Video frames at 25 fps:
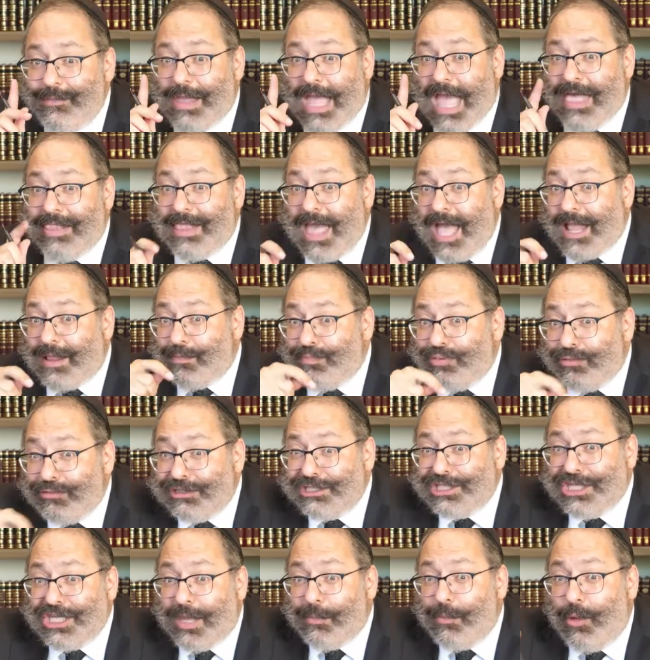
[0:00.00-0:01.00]
And that
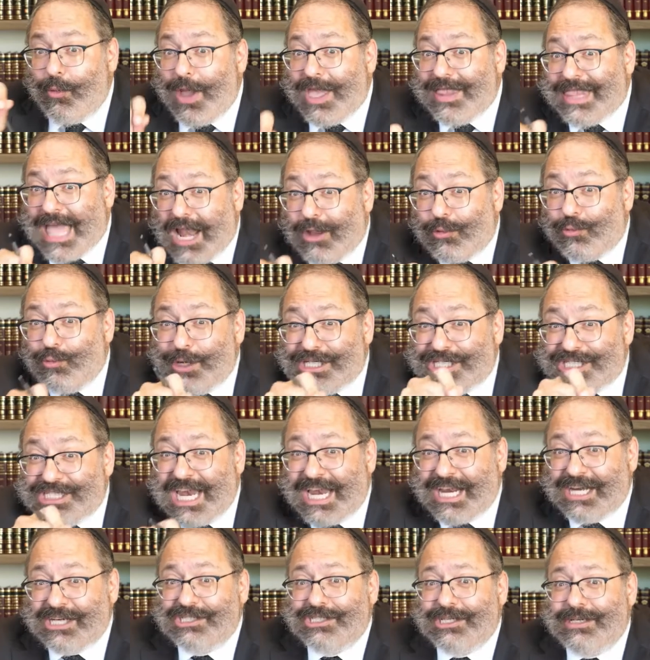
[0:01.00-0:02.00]
pushing him away, that
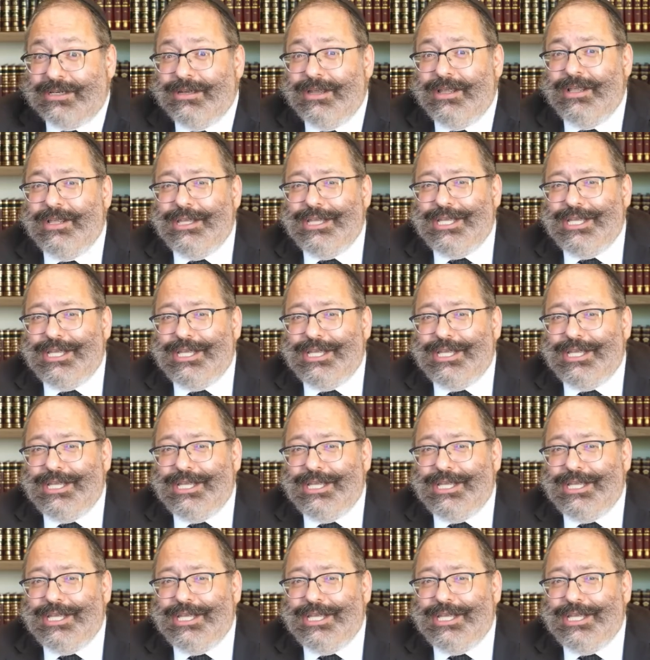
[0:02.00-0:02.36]
rejection,